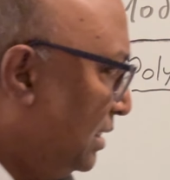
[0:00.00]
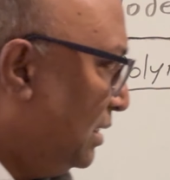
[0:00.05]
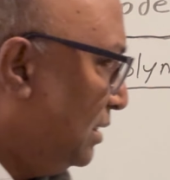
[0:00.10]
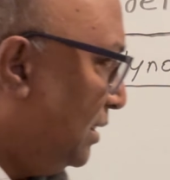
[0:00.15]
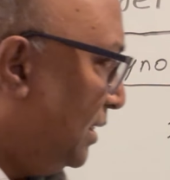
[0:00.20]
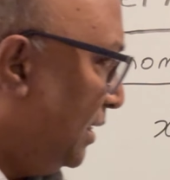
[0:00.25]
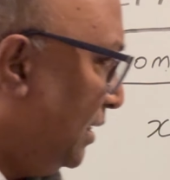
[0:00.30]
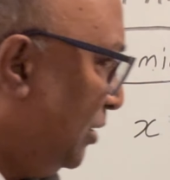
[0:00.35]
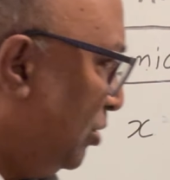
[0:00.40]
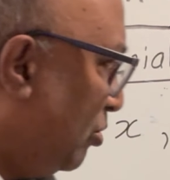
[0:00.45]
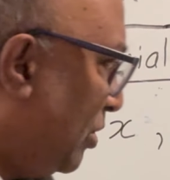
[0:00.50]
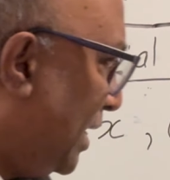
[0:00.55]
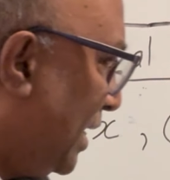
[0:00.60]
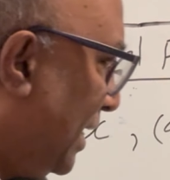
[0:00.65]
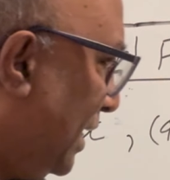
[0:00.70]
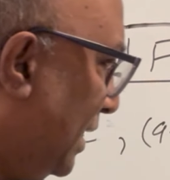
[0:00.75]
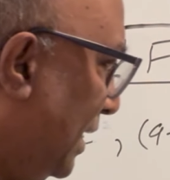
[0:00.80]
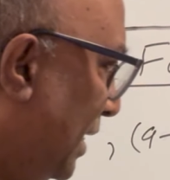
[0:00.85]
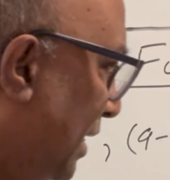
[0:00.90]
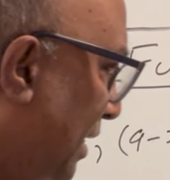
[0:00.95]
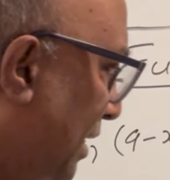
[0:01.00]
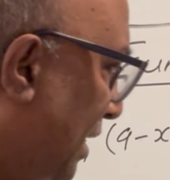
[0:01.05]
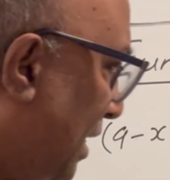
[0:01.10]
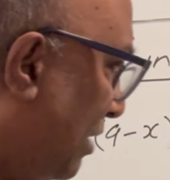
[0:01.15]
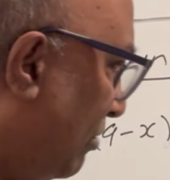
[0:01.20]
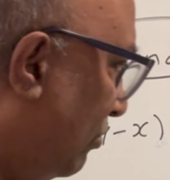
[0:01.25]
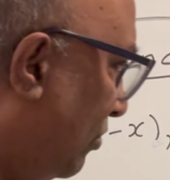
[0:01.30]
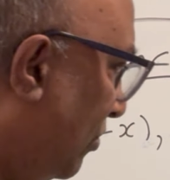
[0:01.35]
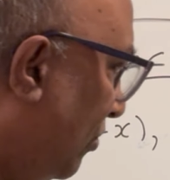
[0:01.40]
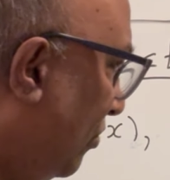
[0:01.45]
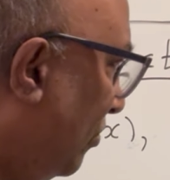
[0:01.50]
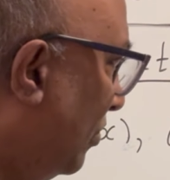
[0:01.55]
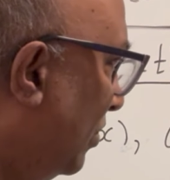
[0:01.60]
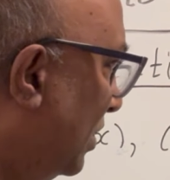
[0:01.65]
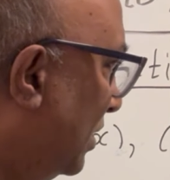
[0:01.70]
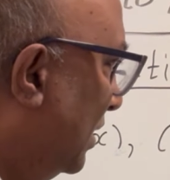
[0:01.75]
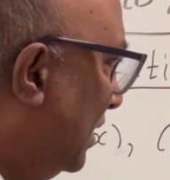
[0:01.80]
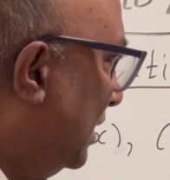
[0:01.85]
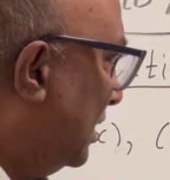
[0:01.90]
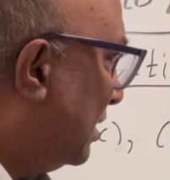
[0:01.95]
Then you are getting a graph of
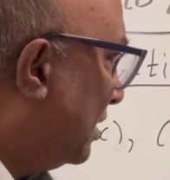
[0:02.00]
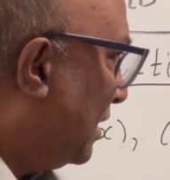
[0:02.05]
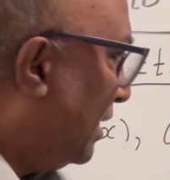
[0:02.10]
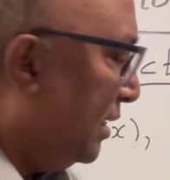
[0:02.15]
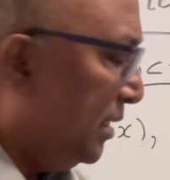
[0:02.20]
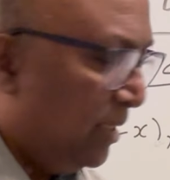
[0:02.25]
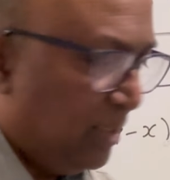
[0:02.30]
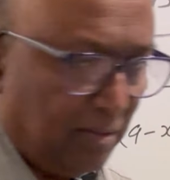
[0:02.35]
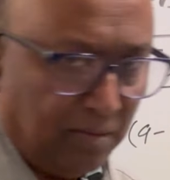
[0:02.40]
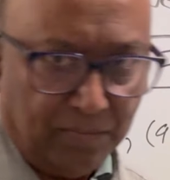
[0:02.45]
this kind.